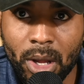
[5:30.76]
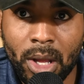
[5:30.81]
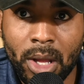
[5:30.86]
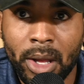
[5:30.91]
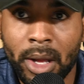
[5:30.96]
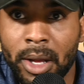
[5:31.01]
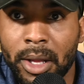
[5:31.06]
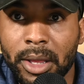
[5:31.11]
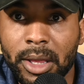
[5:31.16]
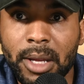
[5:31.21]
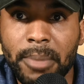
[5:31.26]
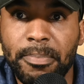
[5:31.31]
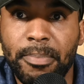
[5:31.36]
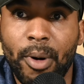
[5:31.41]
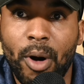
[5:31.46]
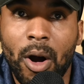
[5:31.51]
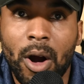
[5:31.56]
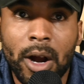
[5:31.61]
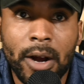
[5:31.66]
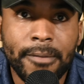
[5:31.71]
the
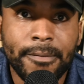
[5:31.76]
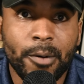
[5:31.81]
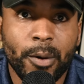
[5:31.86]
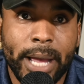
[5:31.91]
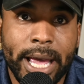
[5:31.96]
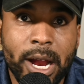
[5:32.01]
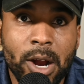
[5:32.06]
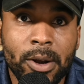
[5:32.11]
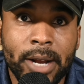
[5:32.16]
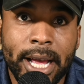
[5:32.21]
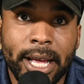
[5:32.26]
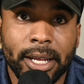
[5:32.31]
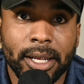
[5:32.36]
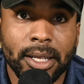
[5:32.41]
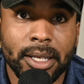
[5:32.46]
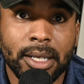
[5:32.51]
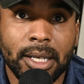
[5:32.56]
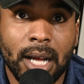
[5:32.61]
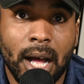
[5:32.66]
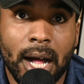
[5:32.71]
bar for internet
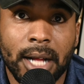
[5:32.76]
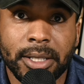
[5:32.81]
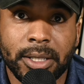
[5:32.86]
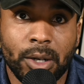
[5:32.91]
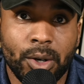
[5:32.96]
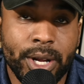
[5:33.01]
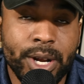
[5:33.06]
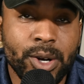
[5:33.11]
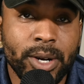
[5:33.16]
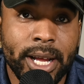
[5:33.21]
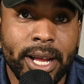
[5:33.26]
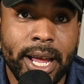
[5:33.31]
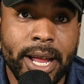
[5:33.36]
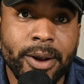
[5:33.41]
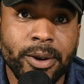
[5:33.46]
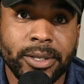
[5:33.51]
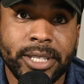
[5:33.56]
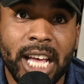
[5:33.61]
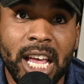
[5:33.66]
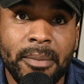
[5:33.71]
content, internet
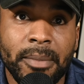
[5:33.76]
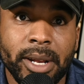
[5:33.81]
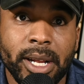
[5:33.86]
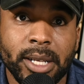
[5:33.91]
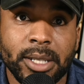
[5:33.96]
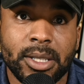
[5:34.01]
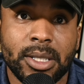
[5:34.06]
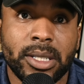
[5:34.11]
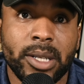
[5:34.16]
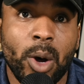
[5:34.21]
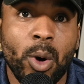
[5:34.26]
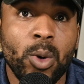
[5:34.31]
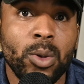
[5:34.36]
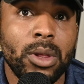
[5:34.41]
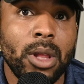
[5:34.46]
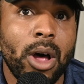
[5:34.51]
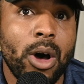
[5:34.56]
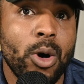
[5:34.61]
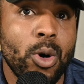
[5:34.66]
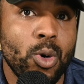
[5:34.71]
entertainment is so
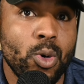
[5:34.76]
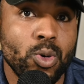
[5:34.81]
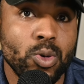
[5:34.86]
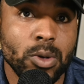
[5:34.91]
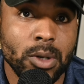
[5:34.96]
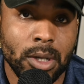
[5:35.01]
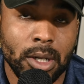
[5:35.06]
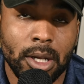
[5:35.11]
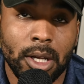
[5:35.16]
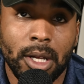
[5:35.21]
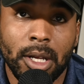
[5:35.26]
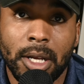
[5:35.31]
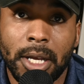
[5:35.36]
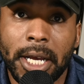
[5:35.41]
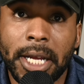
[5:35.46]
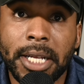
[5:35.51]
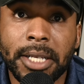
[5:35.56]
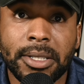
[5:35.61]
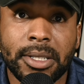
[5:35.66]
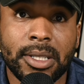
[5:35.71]
low. It
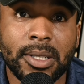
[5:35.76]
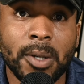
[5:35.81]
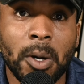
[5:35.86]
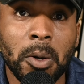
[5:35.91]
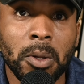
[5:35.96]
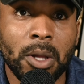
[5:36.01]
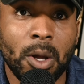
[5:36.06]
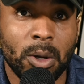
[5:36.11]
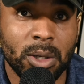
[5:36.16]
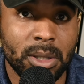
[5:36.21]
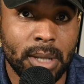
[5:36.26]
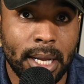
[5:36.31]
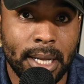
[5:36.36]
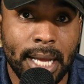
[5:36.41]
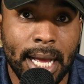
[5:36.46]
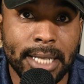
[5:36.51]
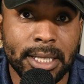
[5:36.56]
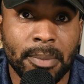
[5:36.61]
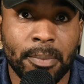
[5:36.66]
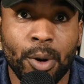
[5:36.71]
is so low. As
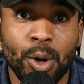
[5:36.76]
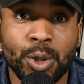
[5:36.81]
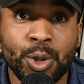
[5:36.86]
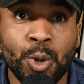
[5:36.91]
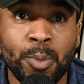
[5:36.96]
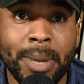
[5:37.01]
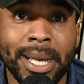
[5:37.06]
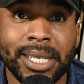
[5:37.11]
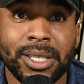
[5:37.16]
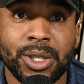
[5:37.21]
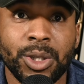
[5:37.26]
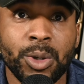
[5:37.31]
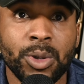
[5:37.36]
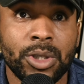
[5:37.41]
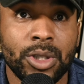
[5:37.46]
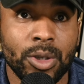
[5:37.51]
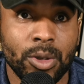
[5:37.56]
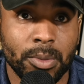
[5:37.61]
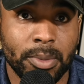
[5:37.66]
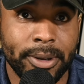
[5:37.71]
a person who makes
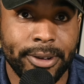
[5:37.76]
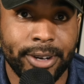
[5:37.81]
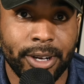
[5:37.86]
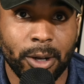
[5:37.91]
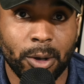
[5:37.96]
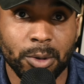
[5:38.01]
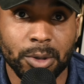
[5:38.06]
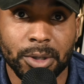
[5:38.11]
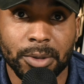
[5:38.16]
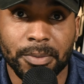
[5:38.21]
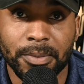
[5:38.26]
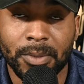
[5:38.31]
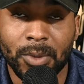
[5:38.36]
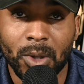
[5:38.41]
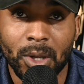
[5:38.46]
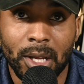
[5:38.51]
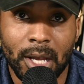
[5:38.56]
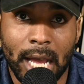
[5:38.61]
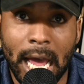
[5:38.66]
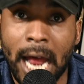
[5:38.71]
YouTube videos,
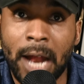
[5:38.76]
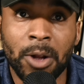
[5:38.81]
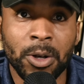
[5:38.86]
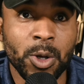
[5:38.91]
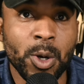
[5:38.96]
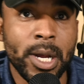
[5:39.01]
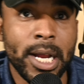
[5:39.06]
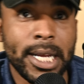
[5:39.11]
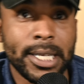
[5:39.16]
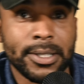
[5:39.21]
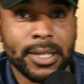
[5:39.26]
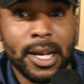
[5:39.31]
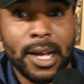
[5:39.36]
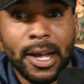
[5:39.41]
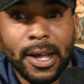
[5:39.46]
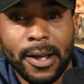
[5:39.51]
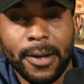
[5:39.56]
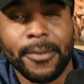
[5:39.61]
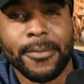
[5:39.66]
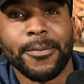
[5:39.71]
and I don't do it as
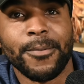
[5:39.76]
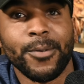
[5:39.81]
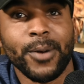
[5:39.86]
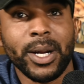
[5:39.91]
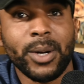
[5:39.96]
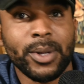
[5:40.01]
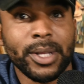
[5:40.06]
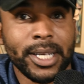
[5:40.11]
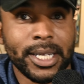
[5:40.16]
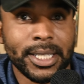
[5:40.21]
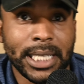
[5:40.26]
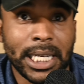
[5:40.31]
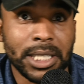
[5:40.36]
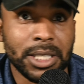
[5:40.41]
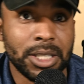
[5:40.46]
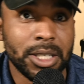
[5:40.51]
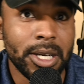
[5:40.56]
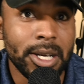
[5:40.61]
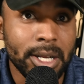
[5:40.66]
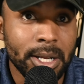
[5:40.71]
uh, frequently as I
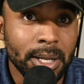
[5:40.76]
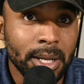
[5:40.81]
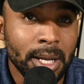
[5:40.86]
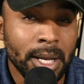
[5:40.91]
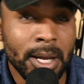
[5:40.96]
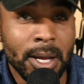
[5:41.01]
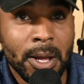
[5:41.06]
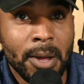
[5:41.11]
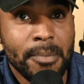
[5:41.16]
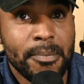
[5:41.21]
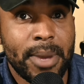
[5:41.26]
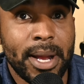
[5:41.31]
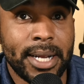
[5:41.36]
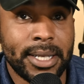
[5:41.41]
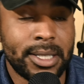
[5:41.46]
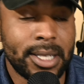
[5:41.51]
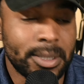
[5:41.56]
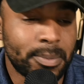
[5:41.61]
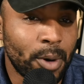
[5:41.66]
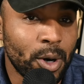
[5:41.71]
should, but as, as a
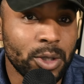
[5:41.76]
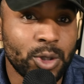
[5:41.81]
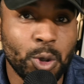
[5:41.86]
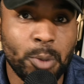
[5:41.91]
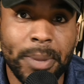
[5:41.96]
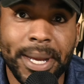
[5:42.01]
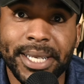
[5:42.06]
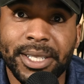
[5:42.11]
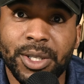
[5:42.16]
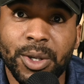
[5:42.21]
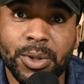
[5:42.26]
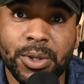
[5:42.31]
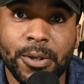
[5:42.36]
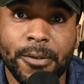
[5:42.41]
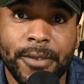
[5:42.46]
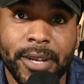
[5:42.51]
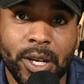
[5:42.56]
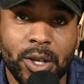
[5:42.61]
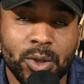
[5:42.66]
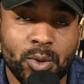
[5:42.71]
person who makes YouTube
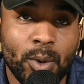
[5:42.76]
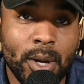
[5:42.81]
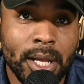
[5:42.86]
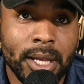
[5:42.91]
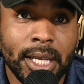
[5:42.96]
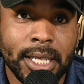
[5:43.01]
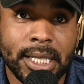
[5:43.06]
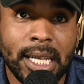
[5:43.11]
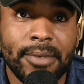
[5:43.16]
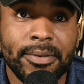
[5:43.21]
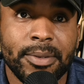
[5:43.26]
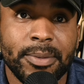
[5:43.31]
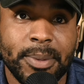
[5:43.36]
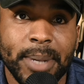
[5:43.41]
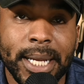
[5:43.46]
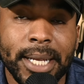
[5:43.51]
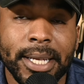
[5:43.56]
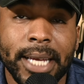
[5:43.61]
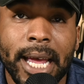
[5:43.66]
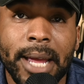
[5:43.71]
videos, one of the things I've been
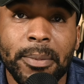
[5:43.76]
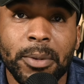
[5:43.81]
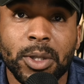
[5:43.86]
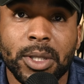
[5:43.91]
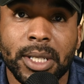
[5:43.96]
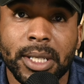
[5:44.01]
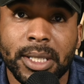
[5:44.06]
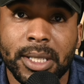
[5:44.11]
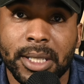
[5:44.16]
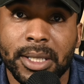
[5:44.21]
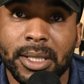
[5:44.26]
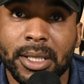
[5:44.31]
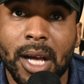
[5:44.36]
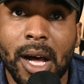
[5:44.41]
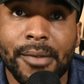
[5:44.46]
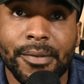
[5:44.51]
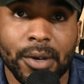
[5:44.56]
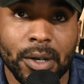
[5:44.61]
able to discover